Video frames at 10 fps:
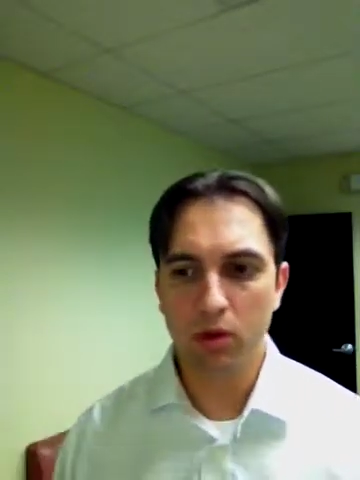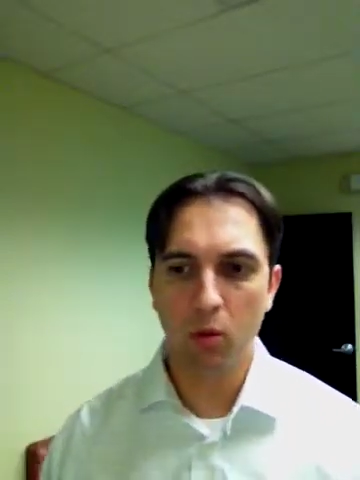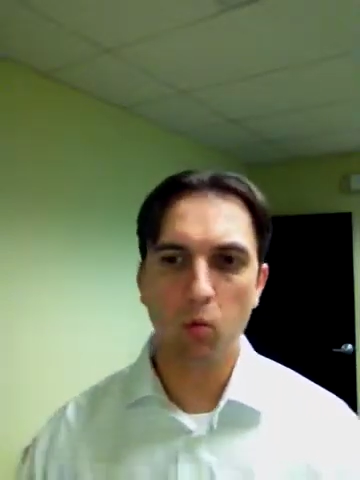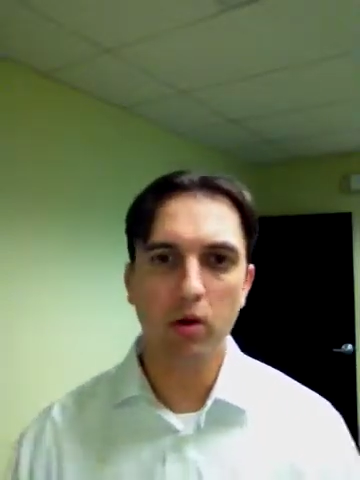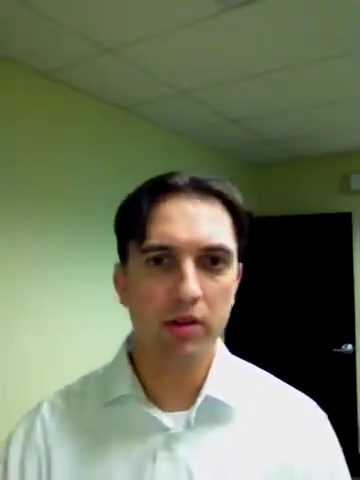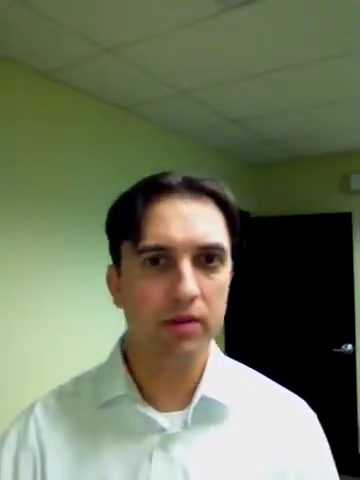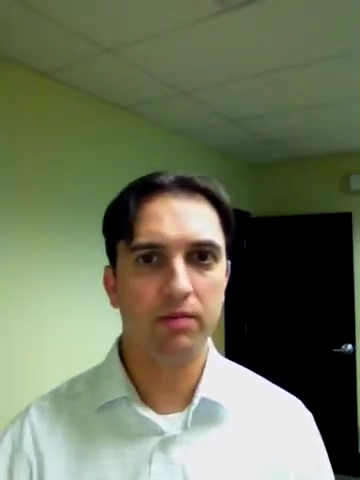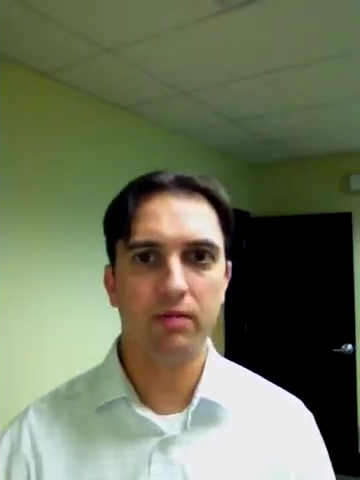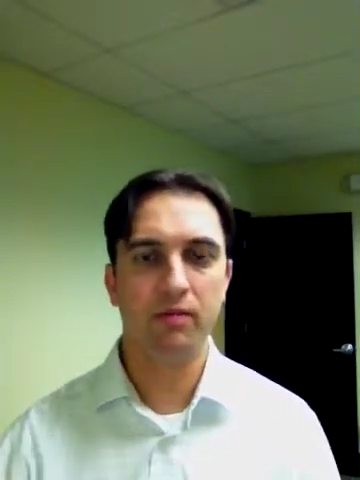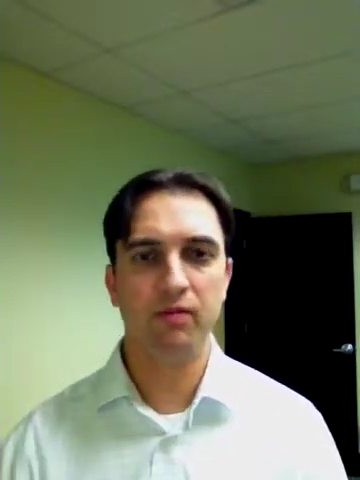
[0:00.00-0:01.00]
One of the
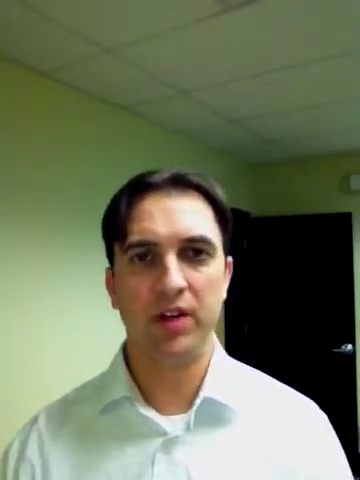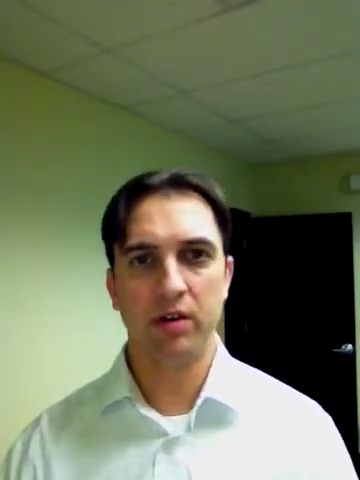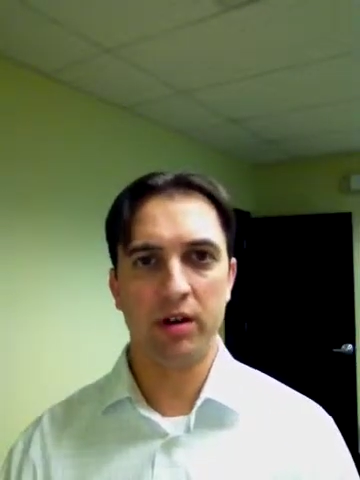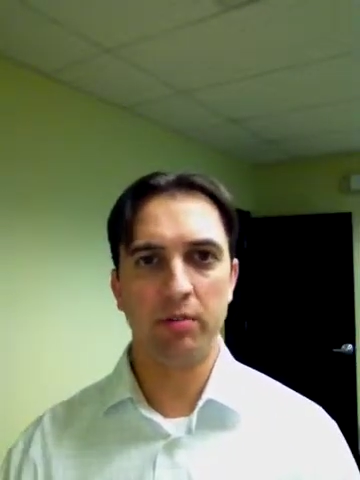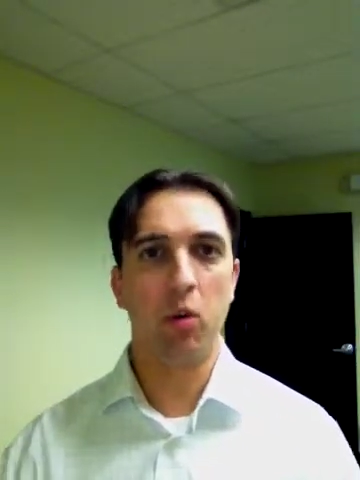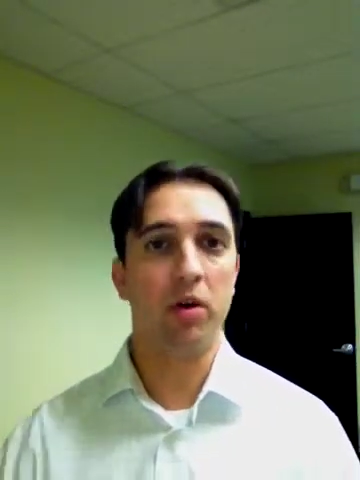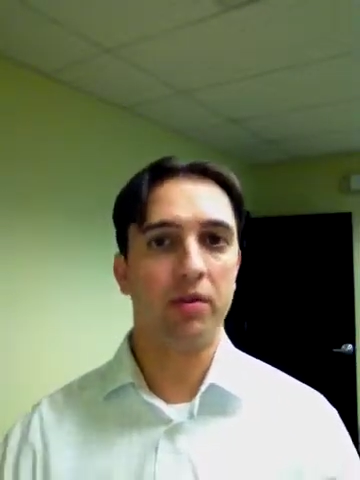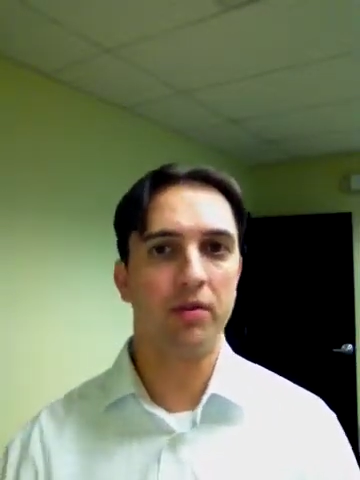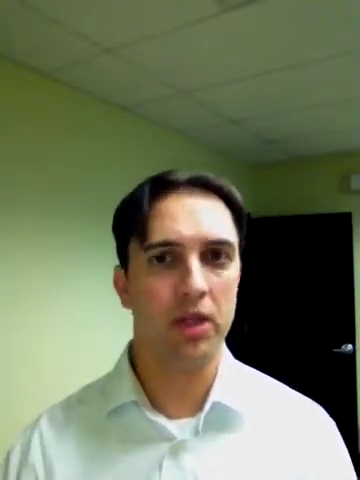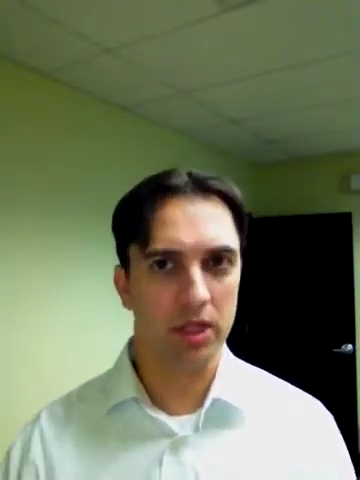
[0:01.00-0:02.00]
very important
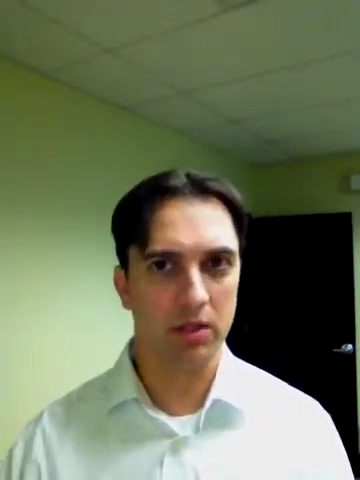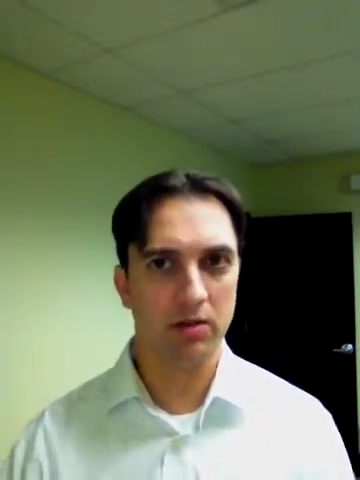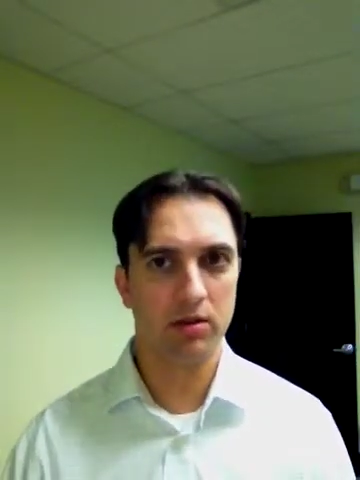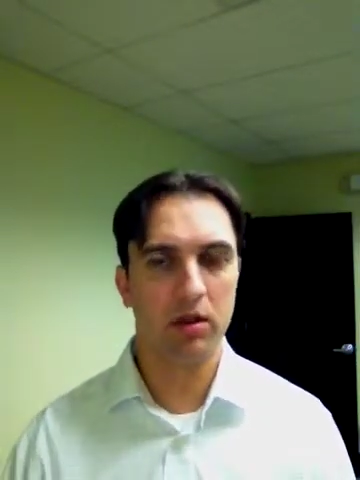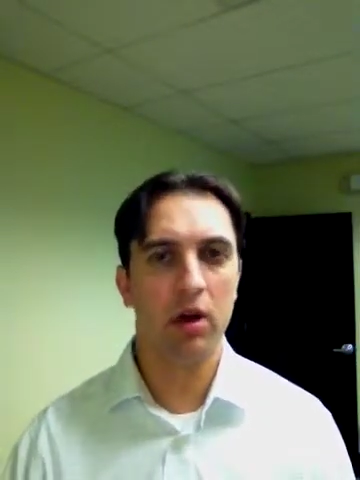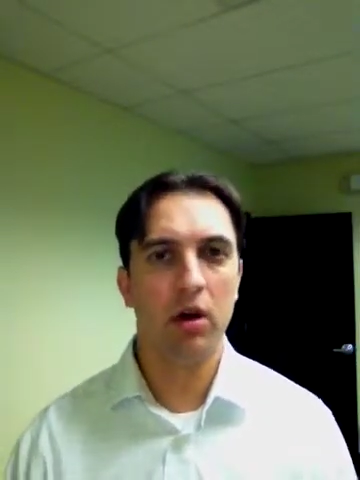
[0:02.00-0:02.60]
things